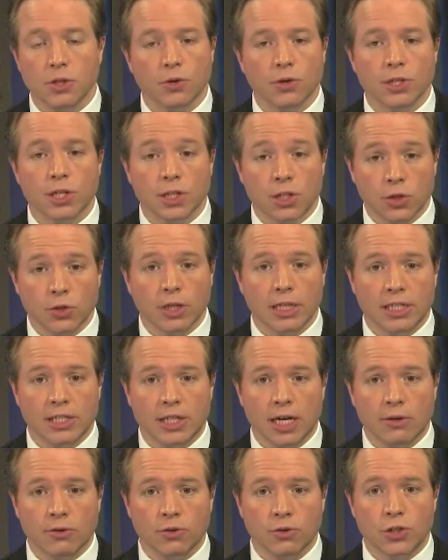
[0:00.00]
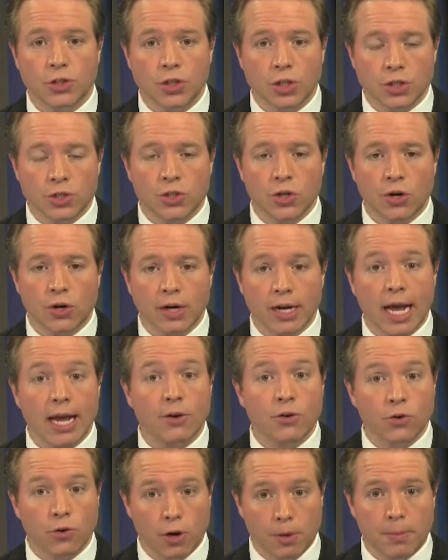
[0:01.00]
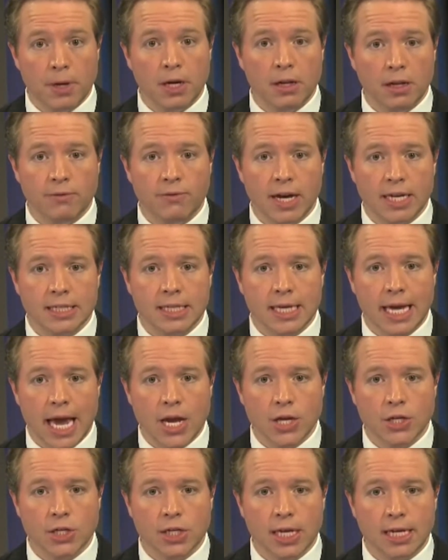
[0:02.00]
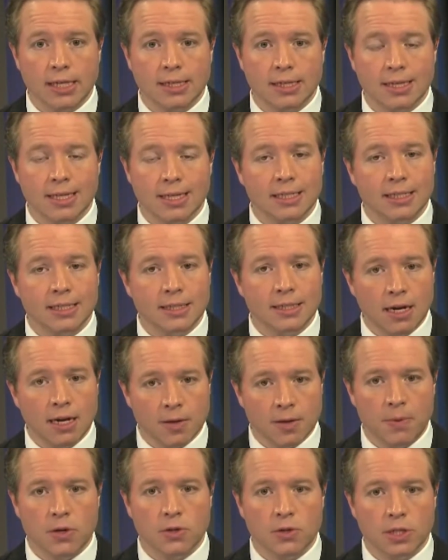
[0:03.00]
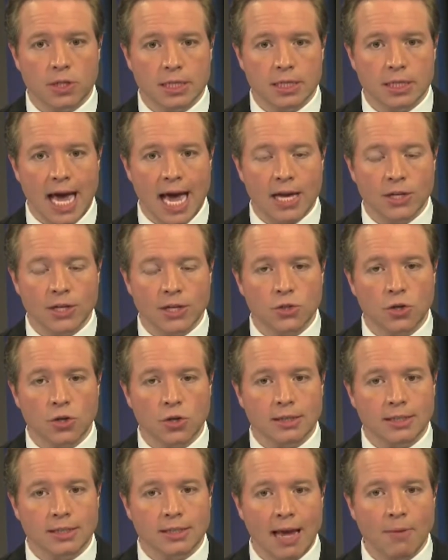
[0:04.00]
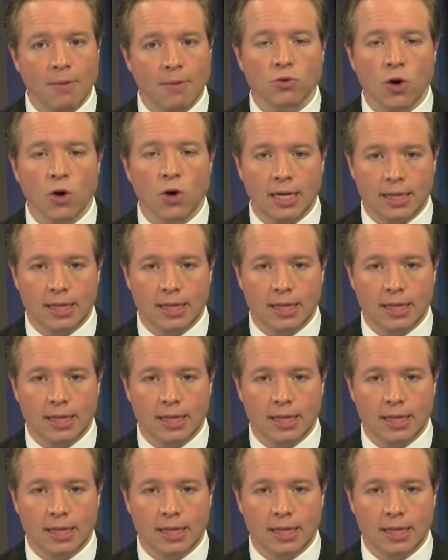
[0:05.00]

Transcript: Missouri's Attorney General just started a criminal investigation into the duck boat disaster on Table